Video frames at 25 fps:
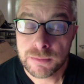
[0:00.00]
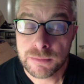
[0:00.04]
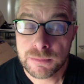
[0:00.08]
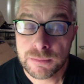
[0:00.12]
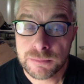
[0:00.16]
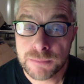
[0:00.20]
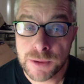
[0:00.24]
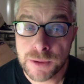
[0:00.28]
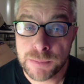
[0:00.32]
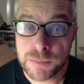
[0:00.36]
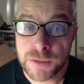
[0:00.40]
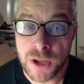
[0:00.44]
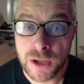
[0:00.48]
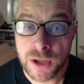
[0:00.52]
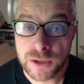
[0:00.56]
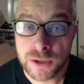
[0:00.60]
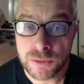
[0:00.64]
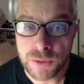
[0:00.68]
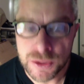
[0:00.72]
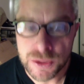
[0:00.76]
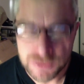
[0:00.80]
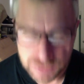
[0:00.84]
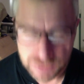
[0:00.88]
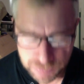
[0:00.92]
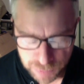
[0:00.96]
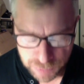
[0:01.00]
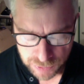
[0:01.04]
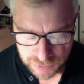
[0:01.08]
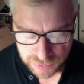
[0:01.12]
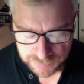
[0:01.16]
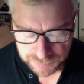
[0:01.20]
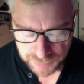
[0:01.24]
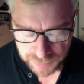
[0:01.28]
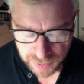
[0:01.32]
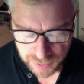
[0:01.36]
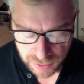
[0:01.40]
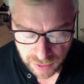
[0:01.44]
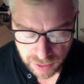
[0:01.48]
But beyond the weather report,
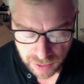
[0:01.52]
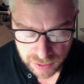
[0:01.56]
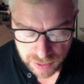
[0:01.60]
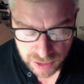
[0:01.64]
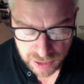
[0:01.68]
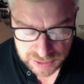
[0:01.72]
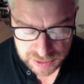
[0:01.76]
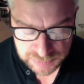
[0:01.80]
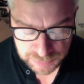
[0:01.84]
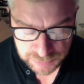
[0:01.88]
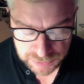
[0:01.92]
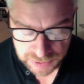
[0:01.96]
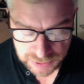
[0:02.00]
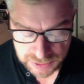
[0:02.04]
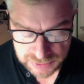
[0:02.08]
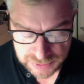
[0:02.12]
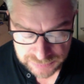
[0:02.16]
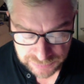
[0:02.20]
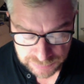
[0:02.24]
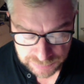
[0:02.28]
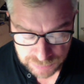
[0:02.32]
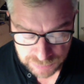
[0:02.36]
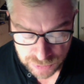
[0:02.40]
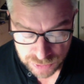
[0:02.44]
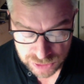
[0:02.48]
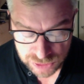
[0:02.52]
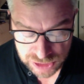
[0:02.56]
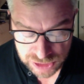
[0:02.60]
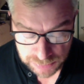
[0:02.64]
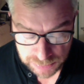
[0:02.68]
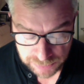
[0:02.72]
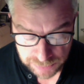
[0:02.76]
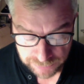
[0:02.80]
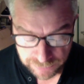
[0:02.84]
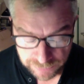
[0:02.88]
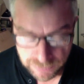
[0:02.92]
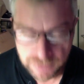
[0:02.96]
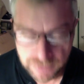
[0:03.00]
our gospel today is from Luke
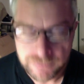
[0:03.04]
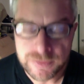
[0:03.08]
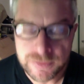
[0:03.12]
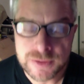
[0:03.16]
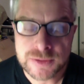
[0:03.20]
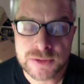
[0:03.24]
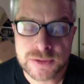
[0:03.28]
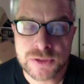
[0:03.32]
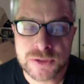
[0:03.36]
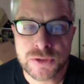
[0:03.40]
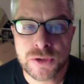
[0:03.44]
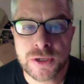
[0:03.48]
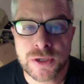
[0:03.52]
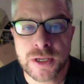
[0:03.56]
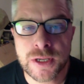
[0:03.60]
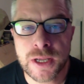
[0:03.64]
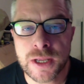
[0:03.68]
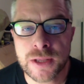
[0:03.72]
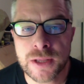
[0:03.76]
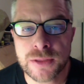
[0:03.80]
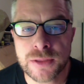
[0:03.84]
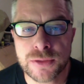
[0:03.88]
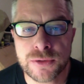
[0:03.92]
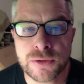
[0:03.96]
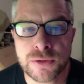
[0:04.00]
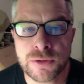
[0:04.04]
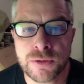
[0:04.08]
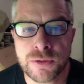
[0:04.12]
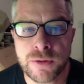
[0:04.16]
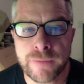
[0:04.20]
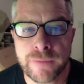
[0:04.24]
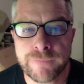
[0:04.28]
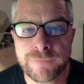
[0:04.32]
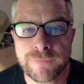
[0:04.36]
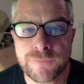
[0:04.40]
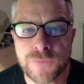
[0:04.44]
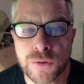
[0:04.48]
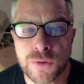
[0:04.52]
chapter 4, verses 38 through
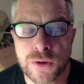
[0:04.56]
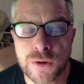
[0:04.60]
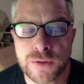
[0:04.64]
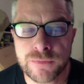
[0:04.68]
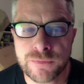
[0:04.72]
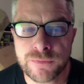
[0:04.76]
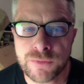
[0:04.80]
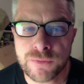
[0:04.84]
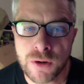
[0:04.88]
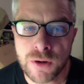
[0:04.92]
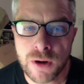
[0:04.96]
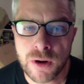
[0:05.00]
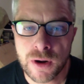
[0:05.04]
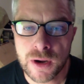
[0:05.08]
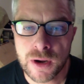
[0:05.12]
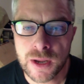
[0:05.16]
44.